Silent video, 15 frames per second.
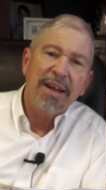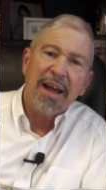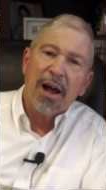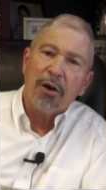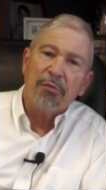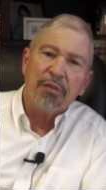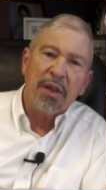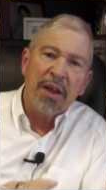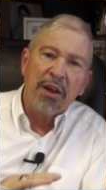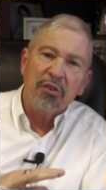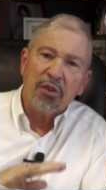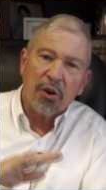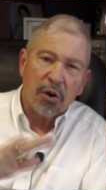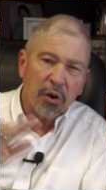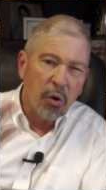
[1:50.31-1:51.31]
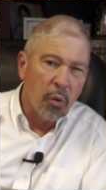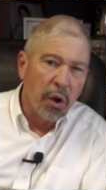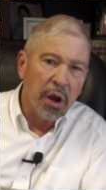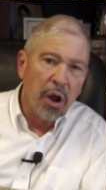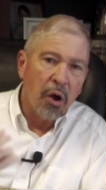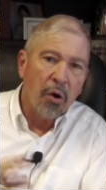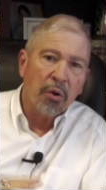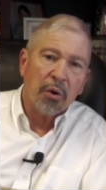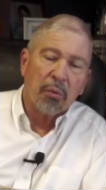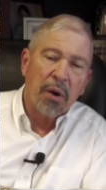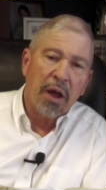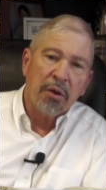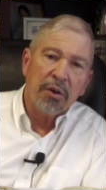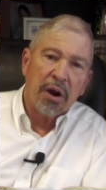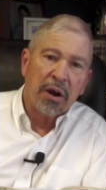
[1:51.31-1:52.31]
of things that are going on
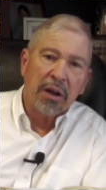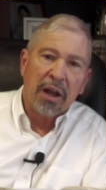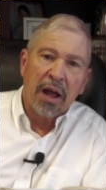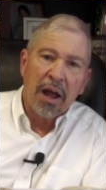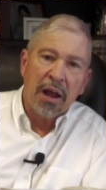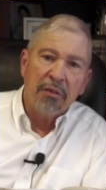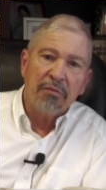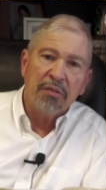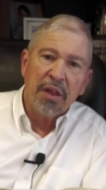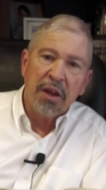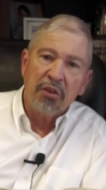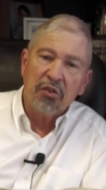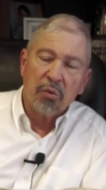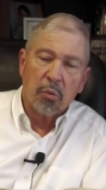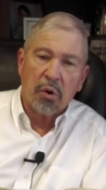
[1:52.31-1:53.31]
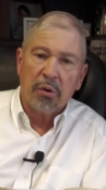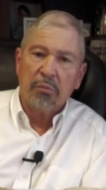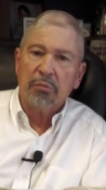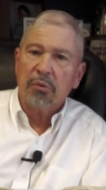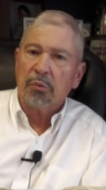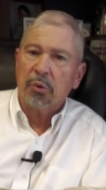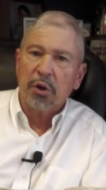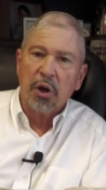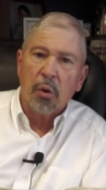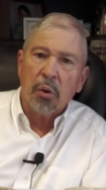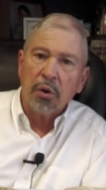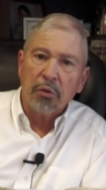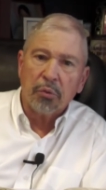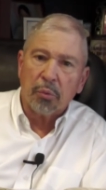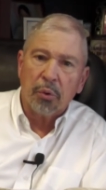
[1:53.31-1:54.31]
around our life, things that we're
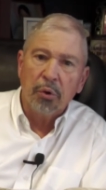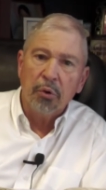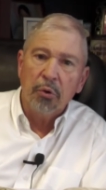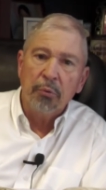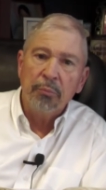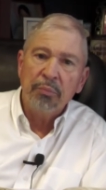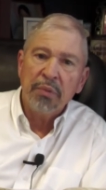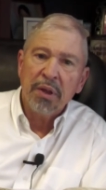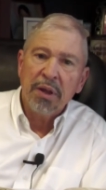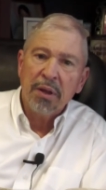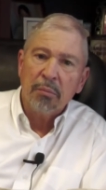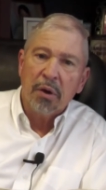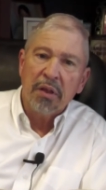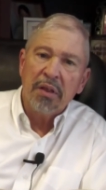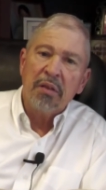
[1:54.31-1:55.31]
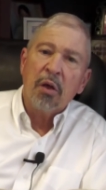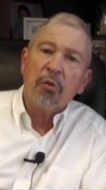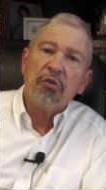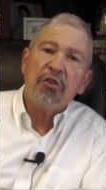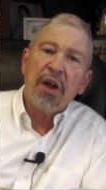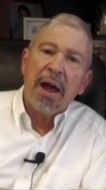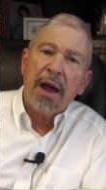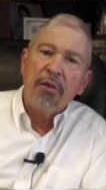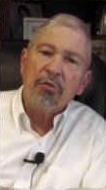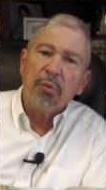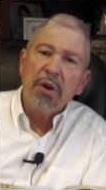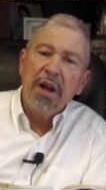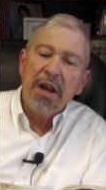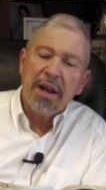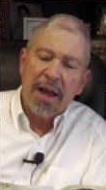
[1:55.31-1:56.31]
going through. But in those times,
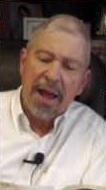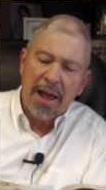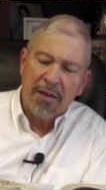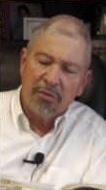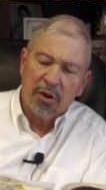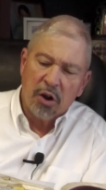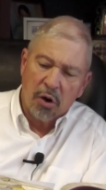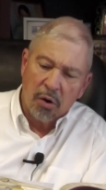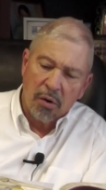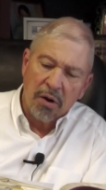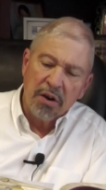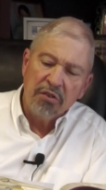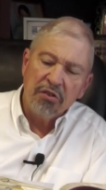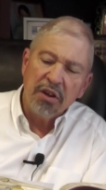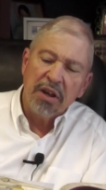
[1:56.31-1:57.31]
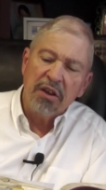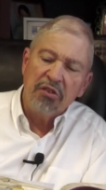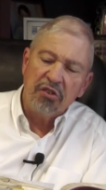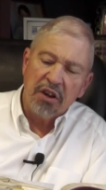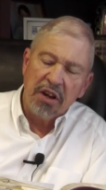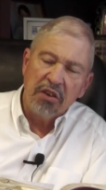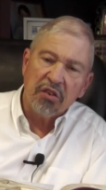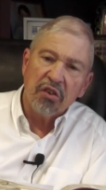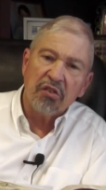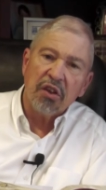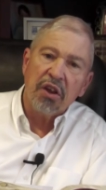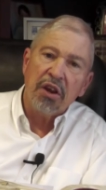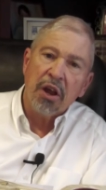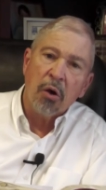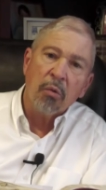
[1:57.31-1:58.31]
we need to have courage in Jesus
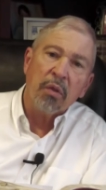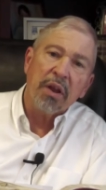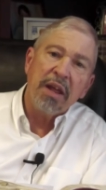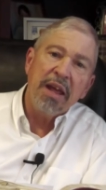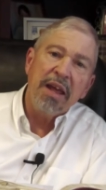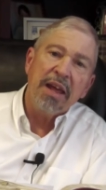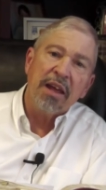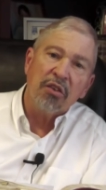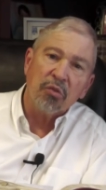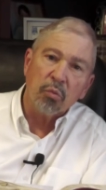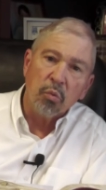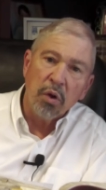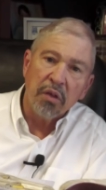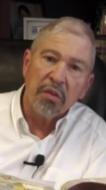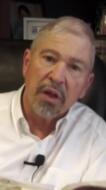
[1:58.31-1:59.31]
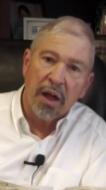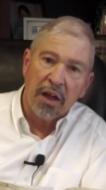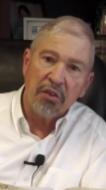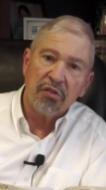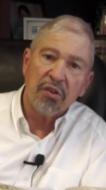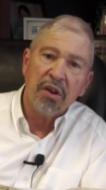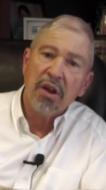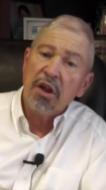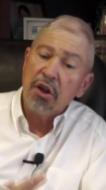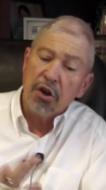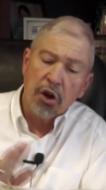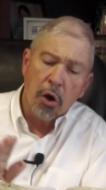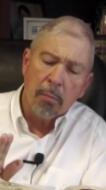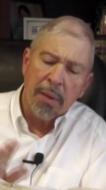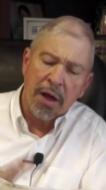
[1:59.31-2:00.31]
and know that he is with us
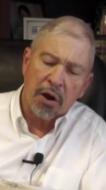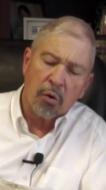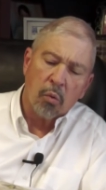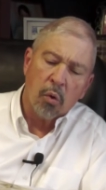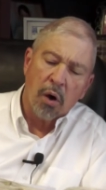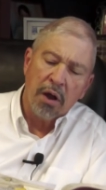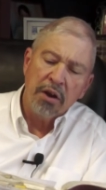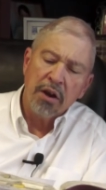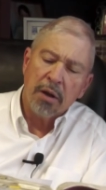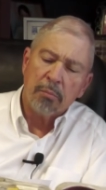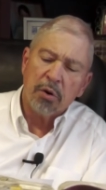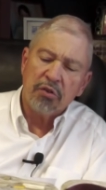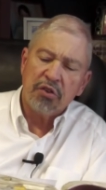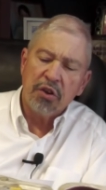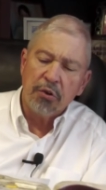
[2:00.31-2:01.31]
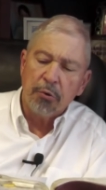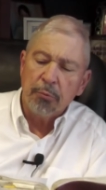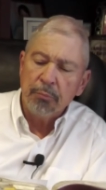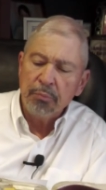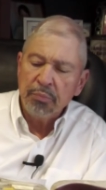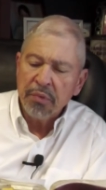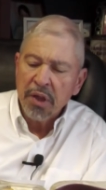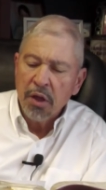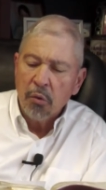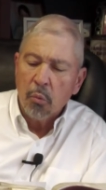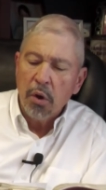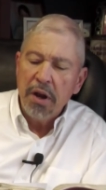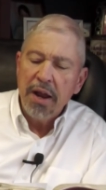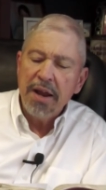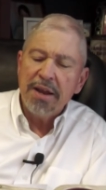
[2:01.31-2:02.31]
no matter what. Number two,
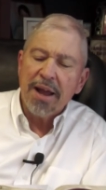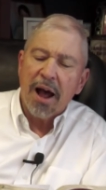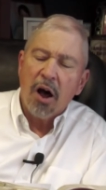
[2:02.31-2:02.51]
we need to